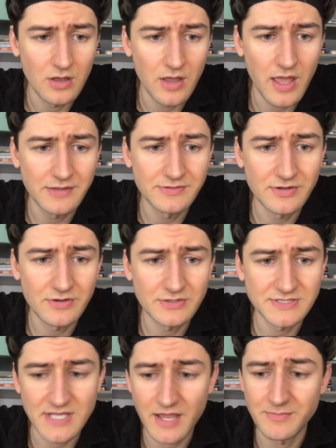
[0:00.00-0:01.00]
enter a
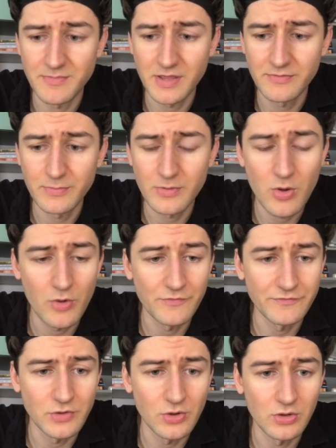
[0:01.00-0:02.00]
sitemap of
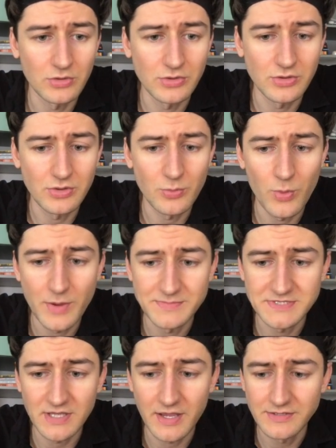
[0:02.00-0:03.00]
your
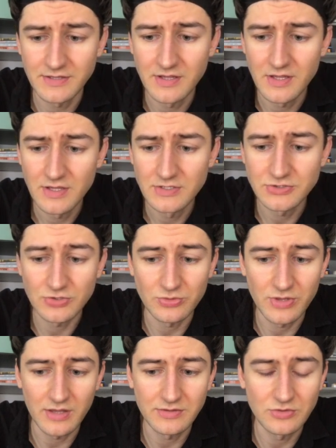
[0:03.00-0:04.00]
website so
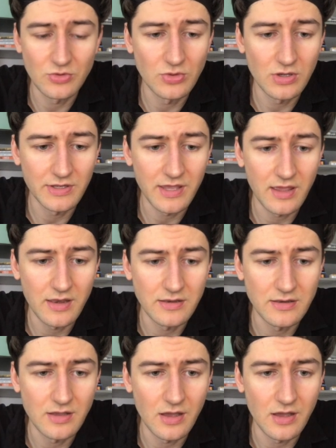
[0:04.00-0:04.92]
that Google can